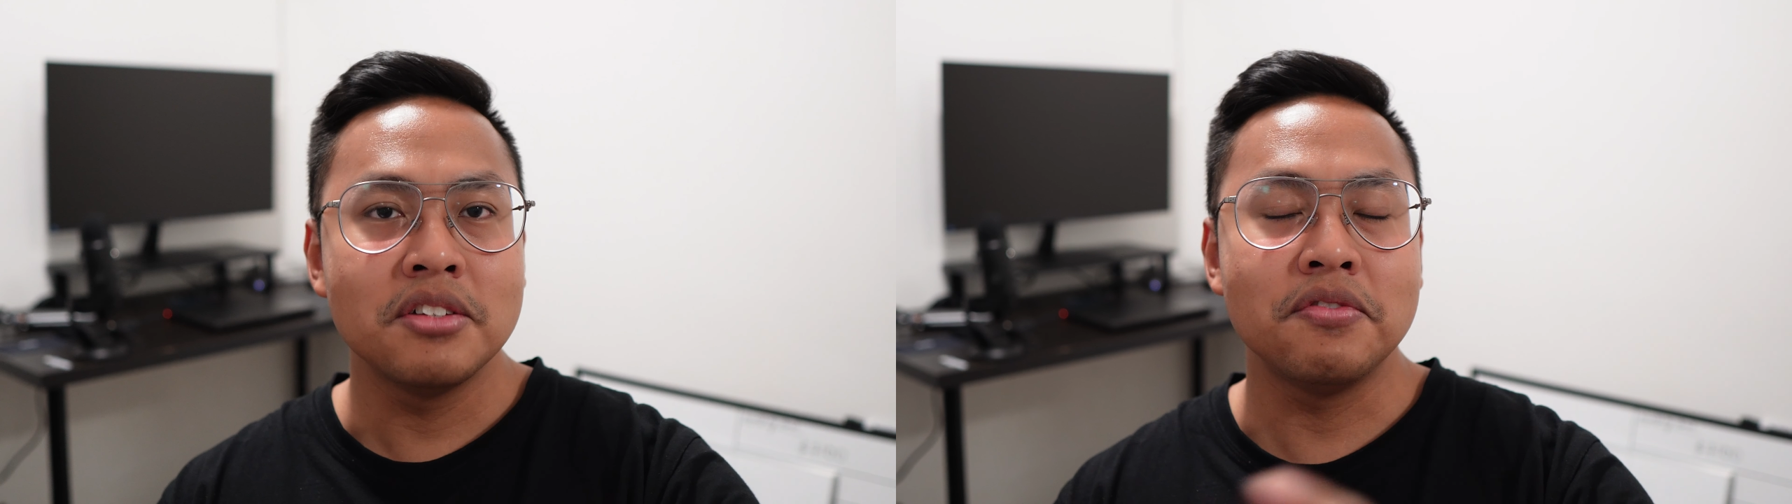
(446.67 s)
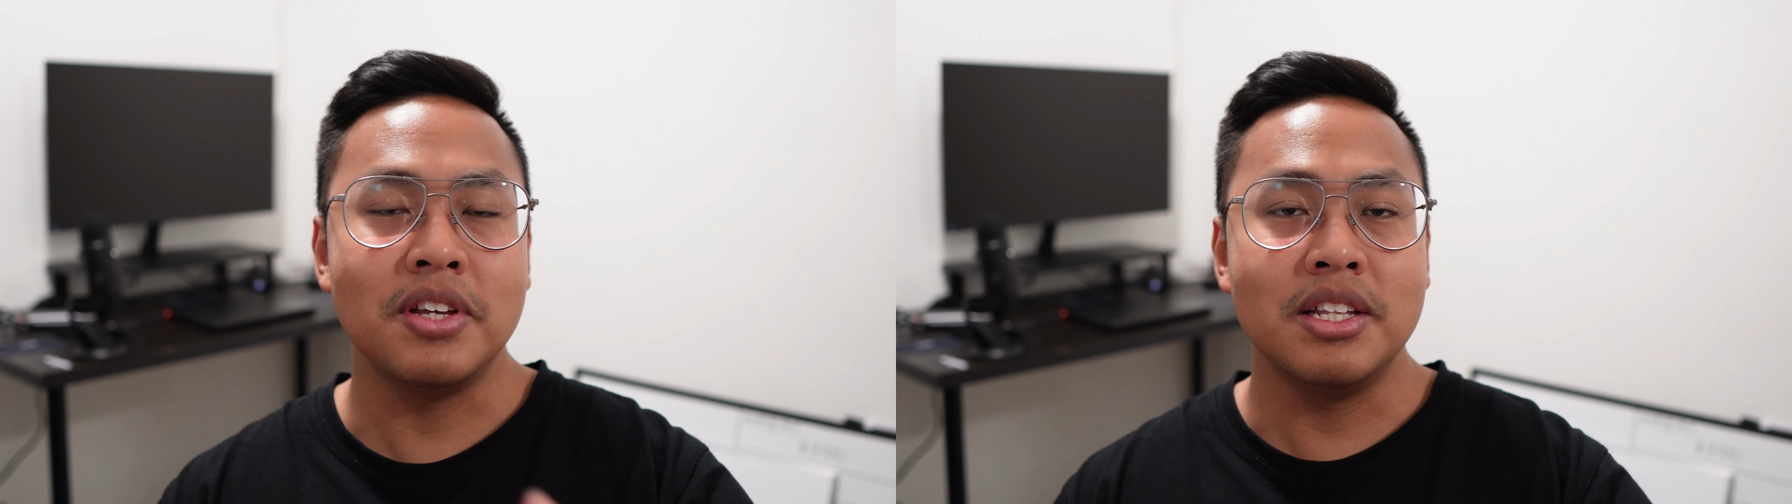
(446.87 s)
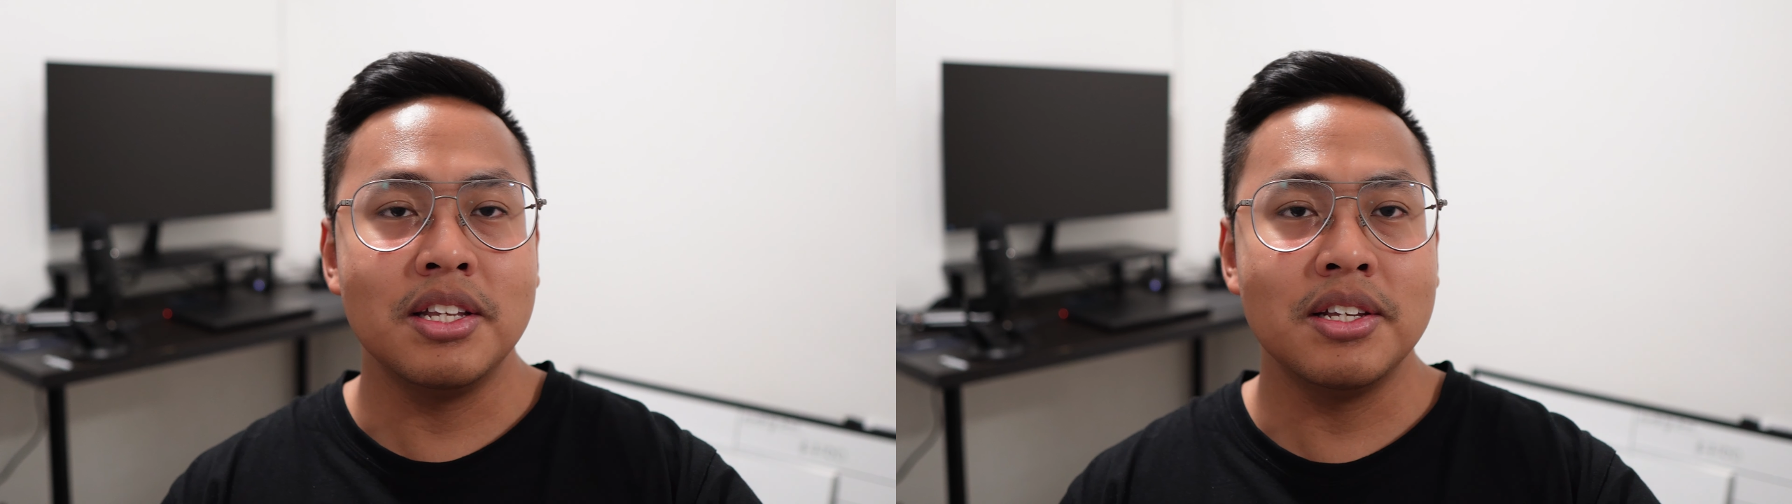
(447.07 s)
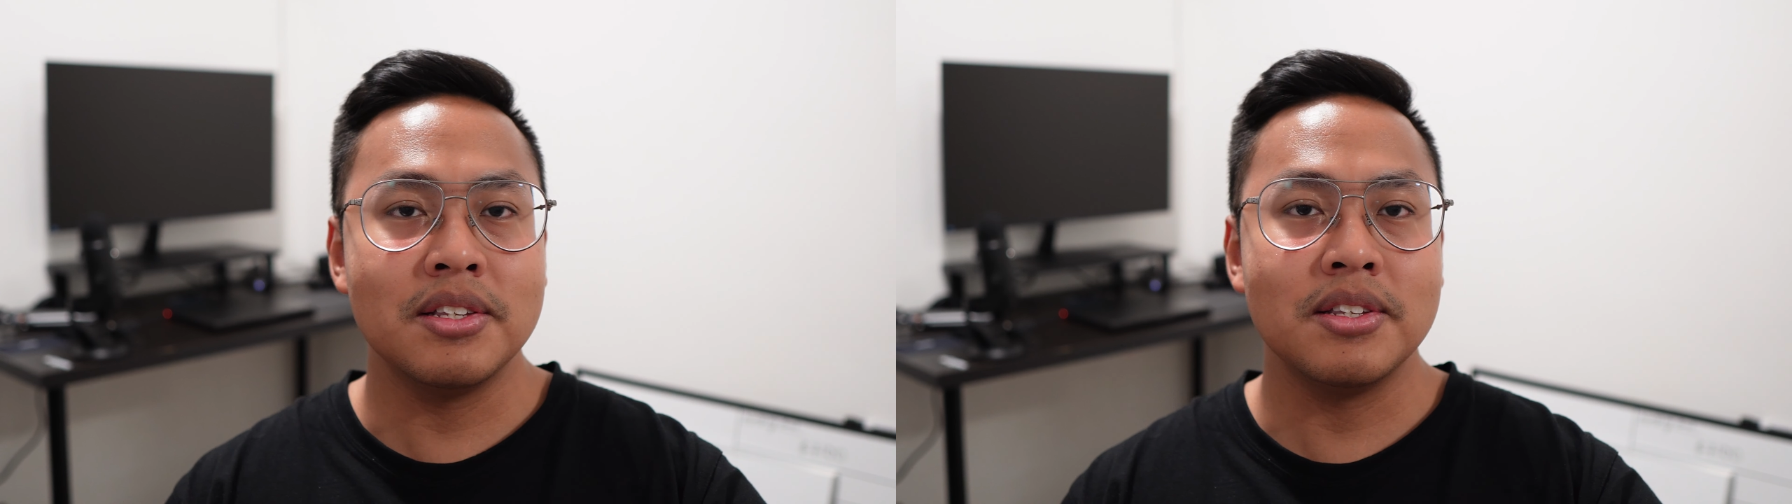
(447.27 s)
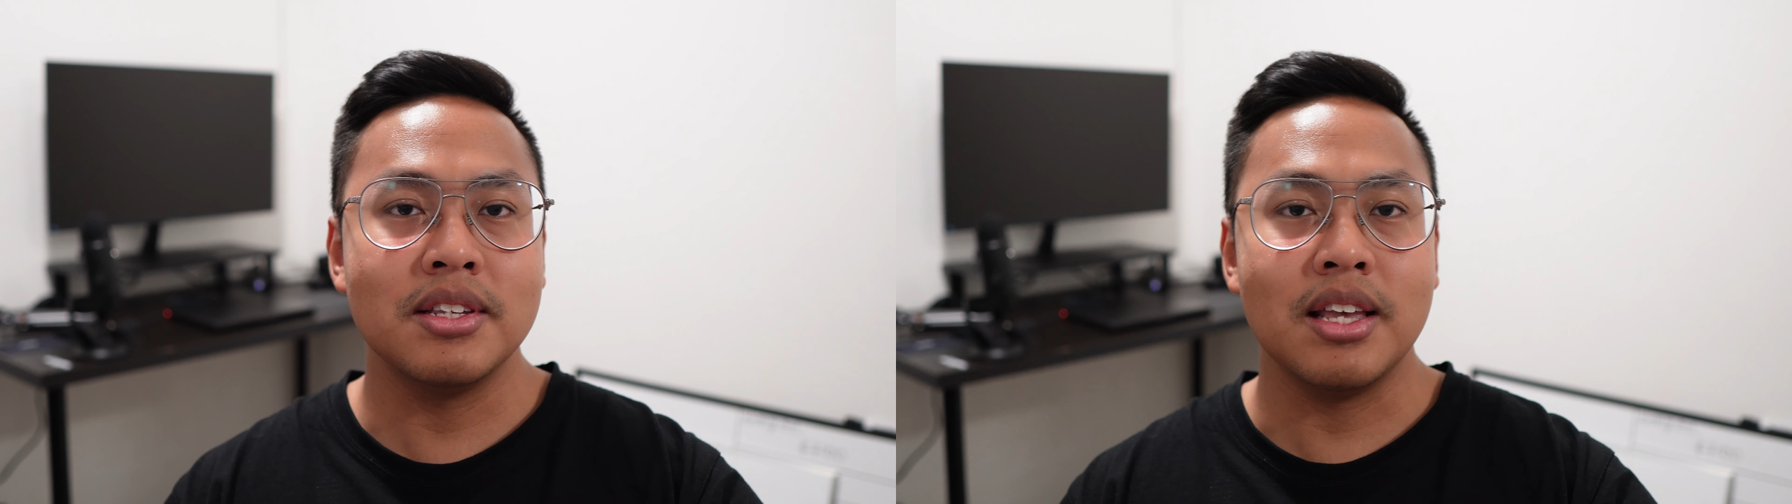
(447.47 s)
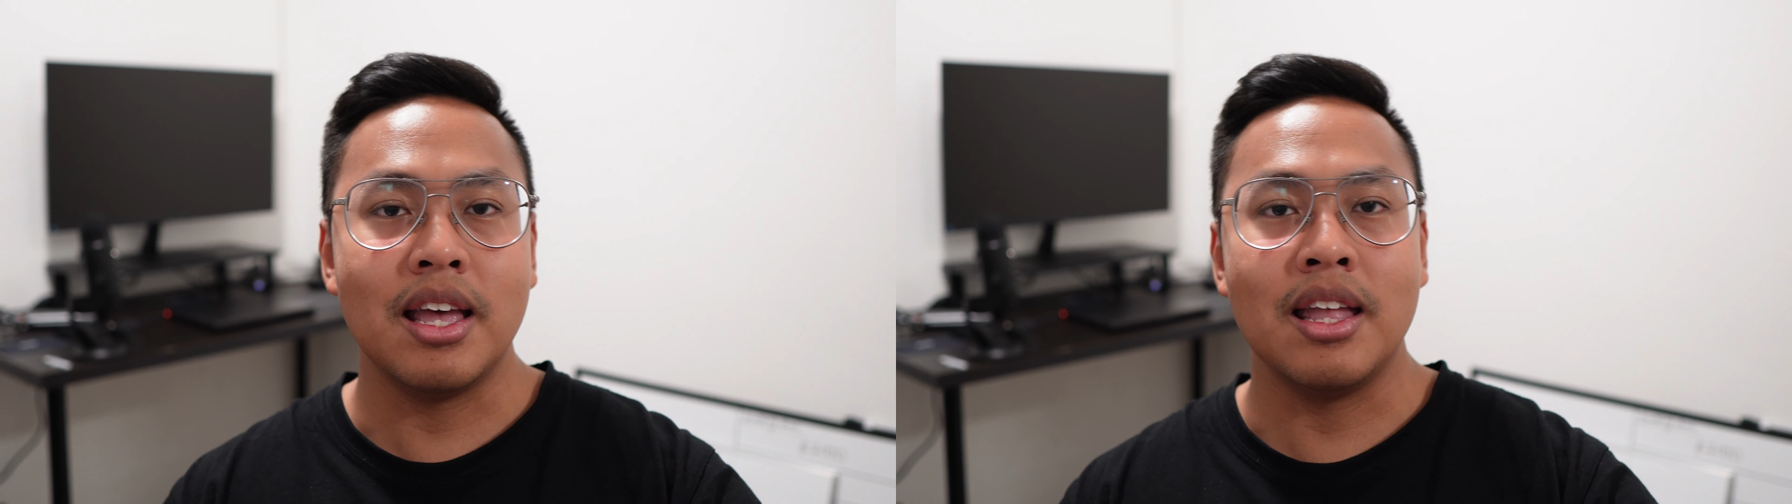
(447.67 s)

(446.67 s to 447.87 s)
fitness,